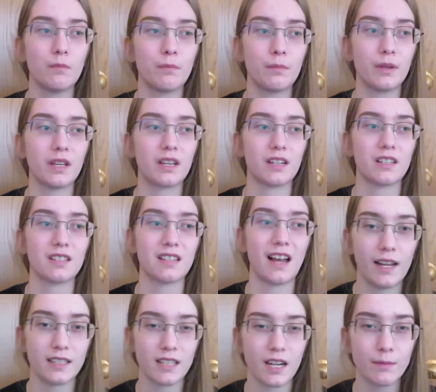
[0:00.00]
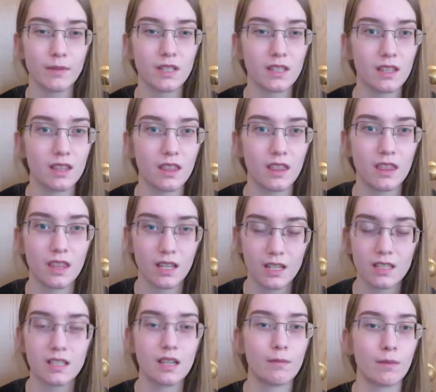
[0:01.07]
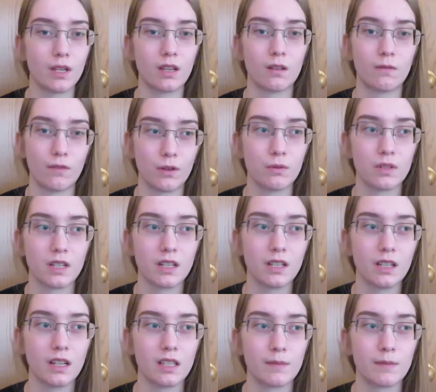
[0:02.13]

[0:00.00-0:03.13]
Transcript: because at times things can be confusing,